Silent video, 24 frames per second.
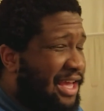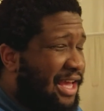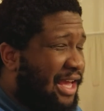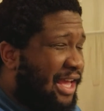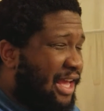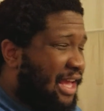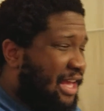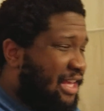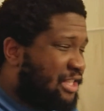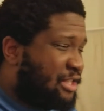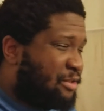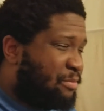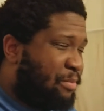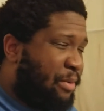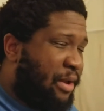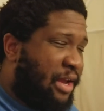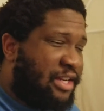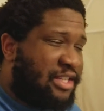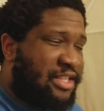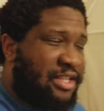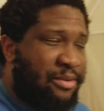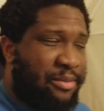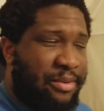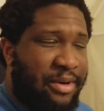
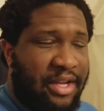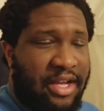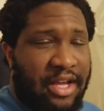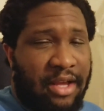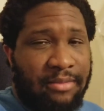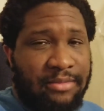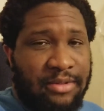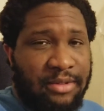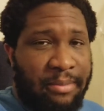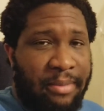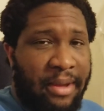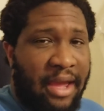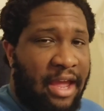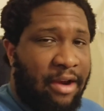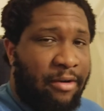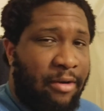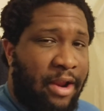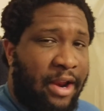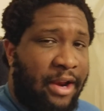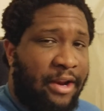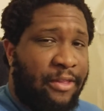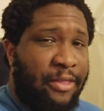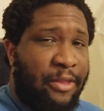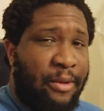especially when it comes to bad
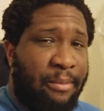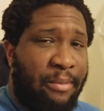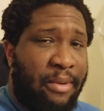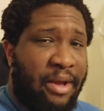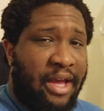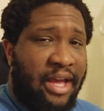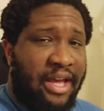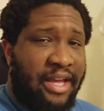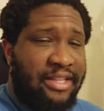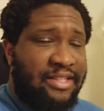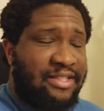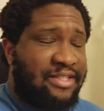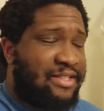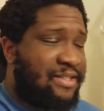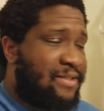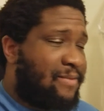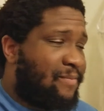running their mods.